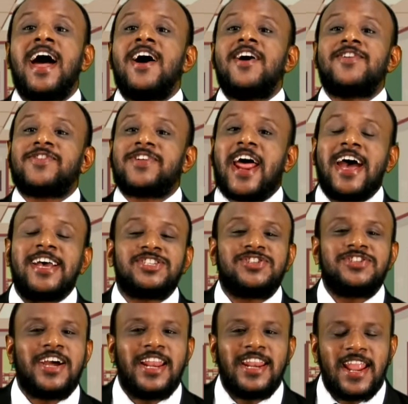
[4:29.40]

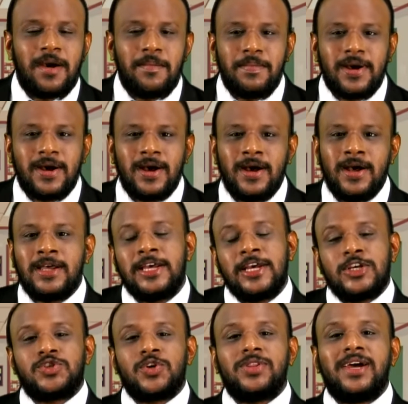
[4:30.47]
rational number.
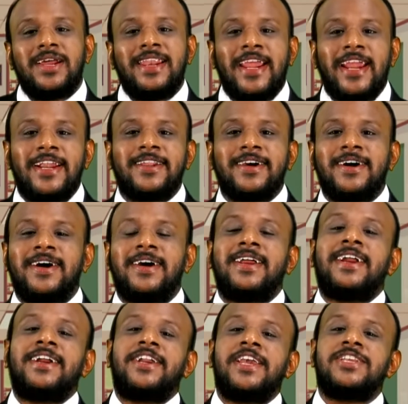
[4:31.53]
So the later
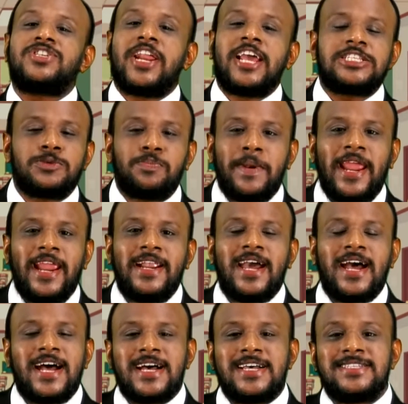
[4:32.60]
teacher explained
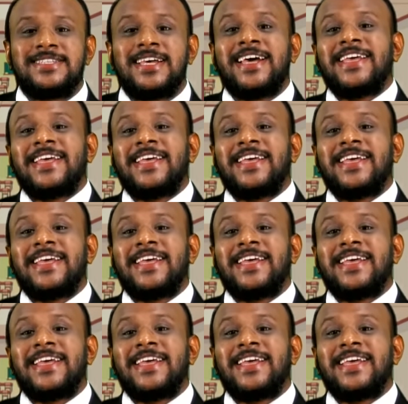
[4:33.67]
us